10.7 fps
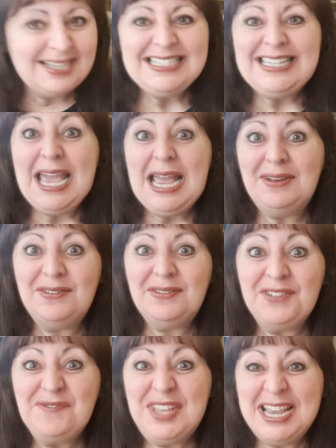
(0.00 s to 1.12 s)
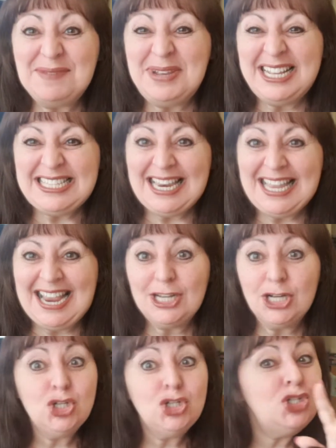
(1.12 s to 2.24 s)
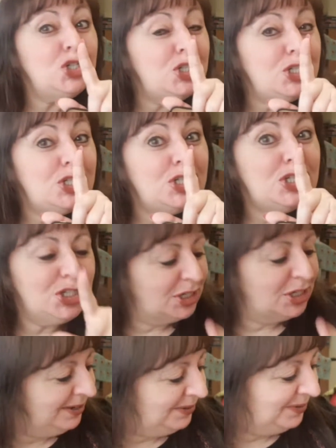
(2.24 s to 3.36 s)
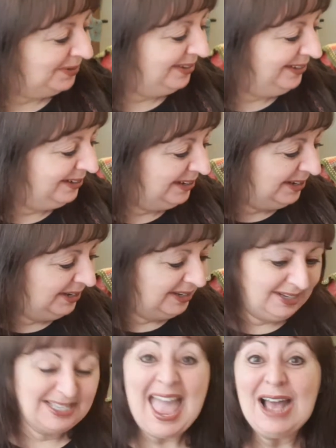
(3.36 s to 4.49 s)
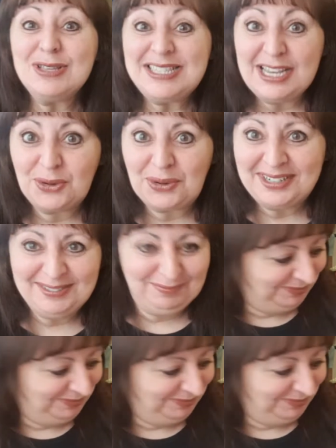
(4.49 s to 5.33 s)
10, 15 minutes late. Shh. It's our secret.